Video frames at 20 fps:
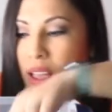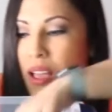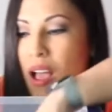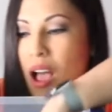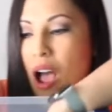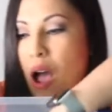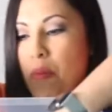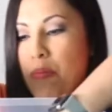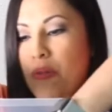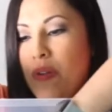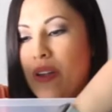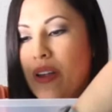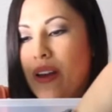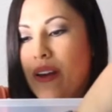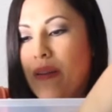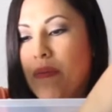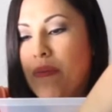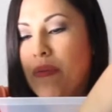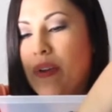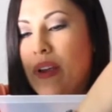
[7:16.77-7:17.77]
I'll pull it
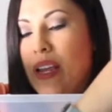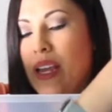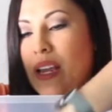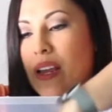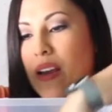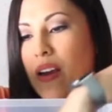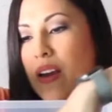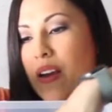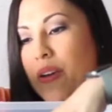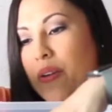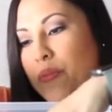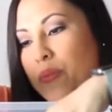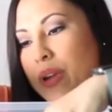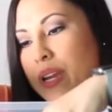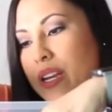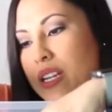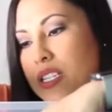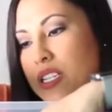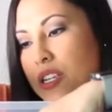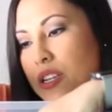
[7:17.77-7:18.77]
up and read
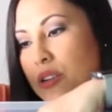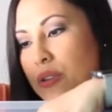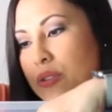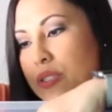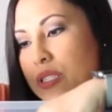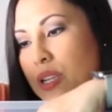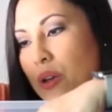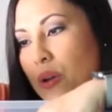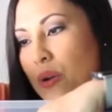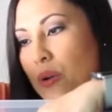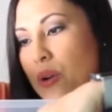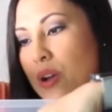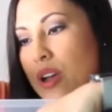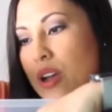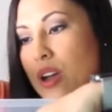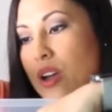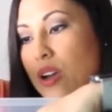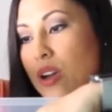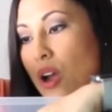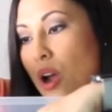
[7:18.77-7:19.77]
it to you. So
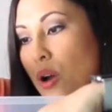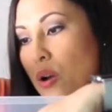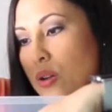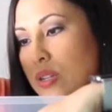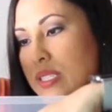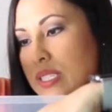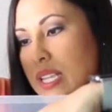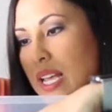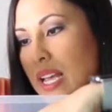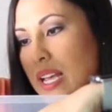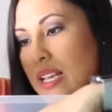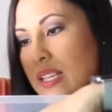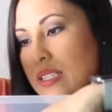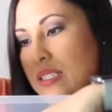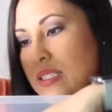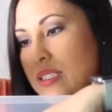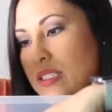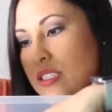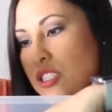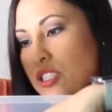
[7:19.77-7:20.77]
Coke
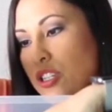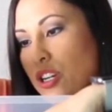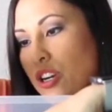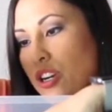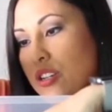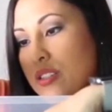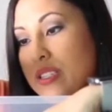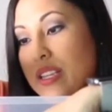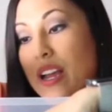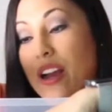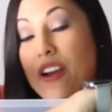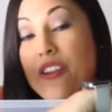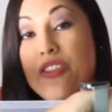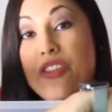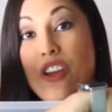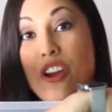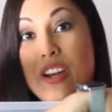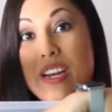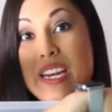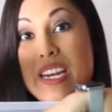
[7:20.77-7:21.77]
says sugars are
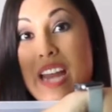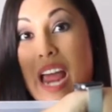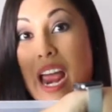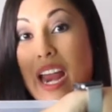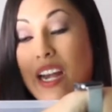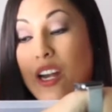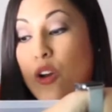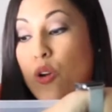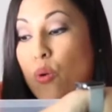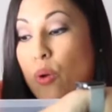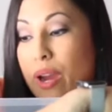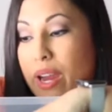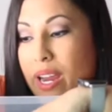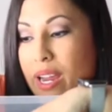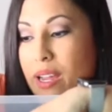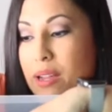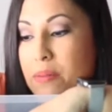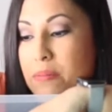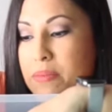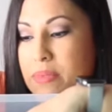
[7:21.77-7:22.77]
39
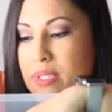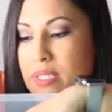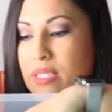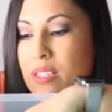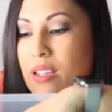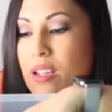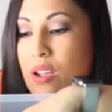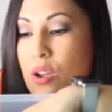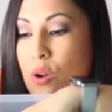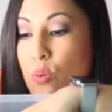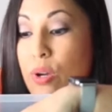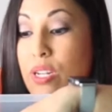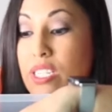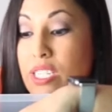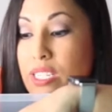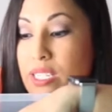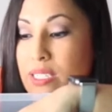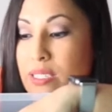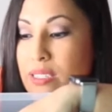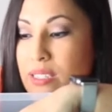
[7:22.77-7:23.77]
grams, which
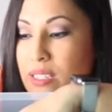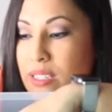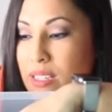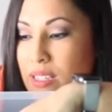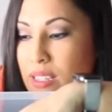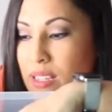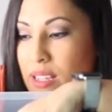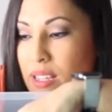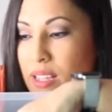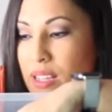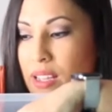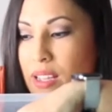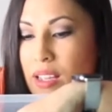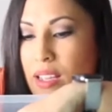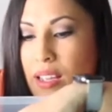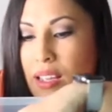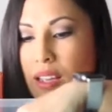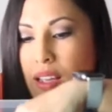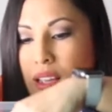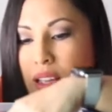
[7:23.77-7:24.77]
is
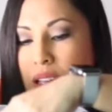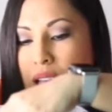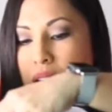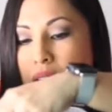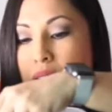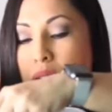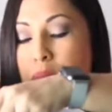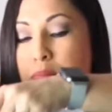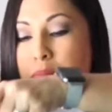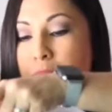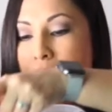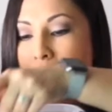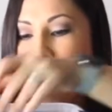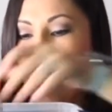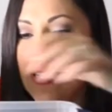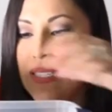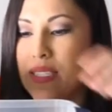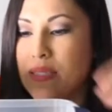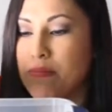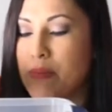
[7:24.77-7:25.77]
a
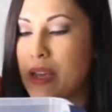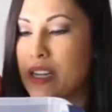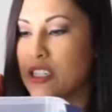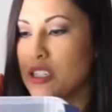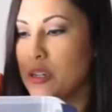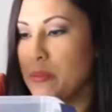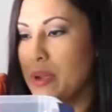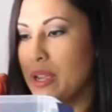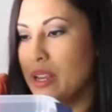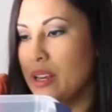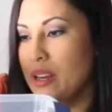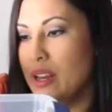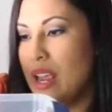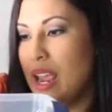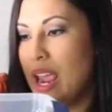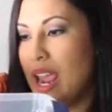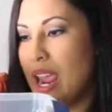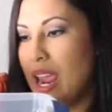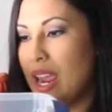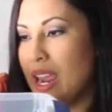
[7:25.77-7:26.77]
mass measurement,
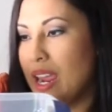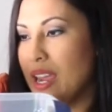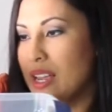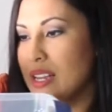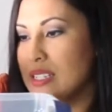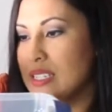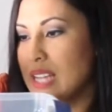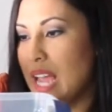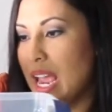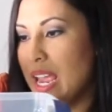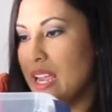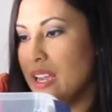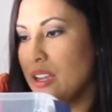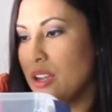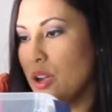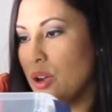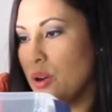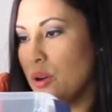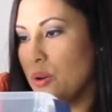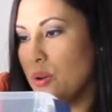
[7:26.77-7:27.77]
and Diet
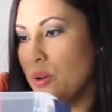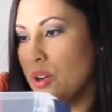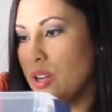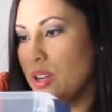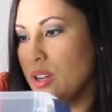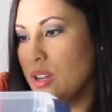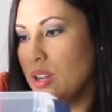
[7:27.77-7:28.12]
Coke